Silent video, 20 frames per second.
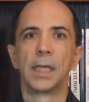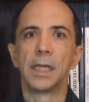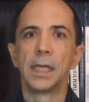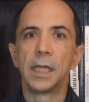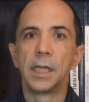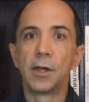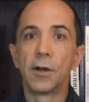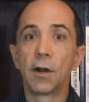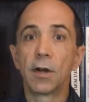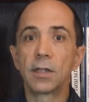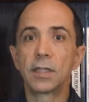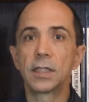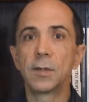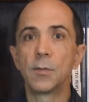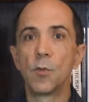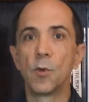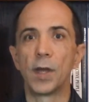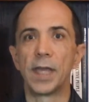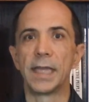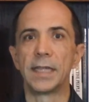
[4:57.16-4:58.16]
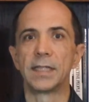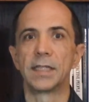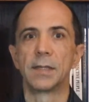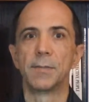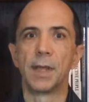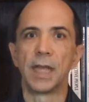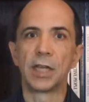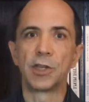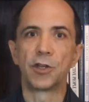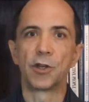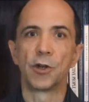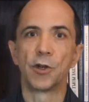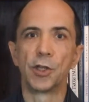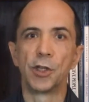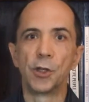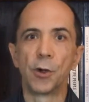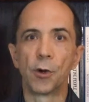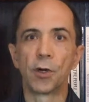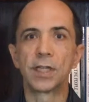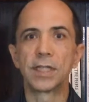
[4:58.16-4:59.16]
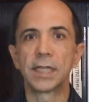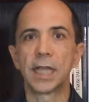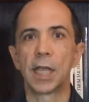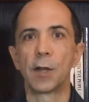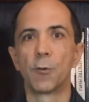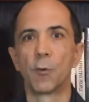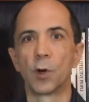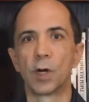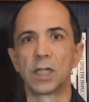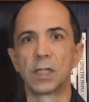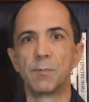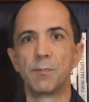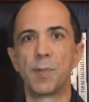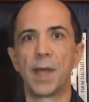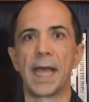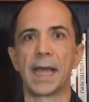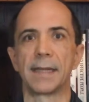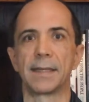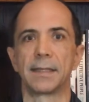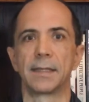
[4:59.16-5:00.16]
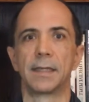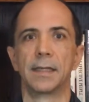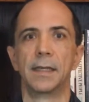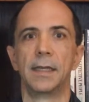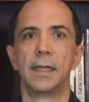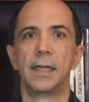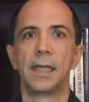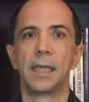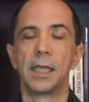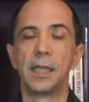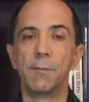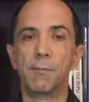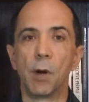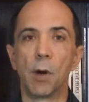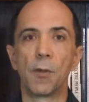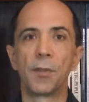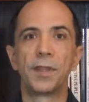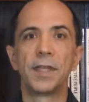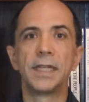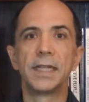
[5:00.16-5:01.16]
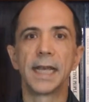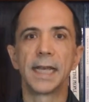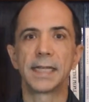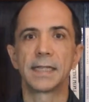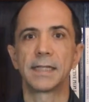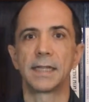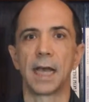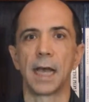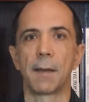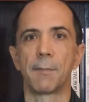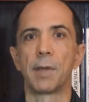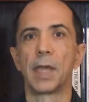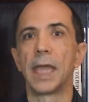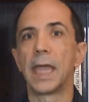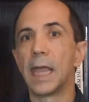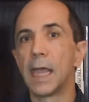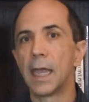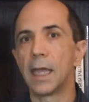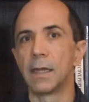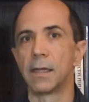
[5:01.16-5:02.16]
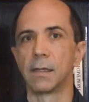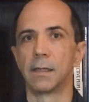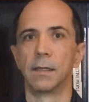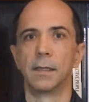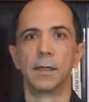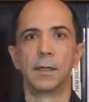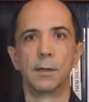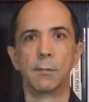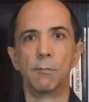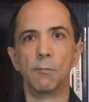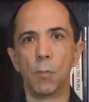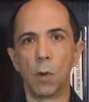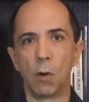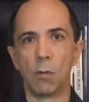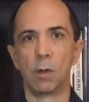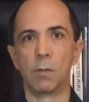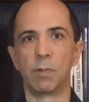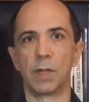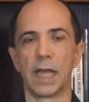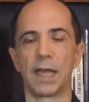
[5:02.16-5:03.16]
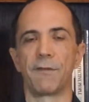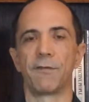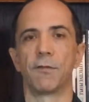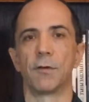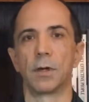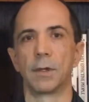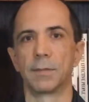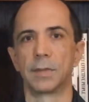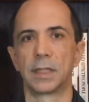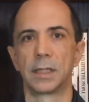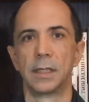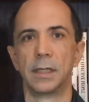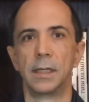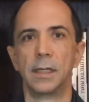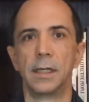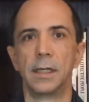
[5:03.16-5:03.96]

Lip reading: Here are some ways to make sure your site works best in both the desktop and mobile platforms.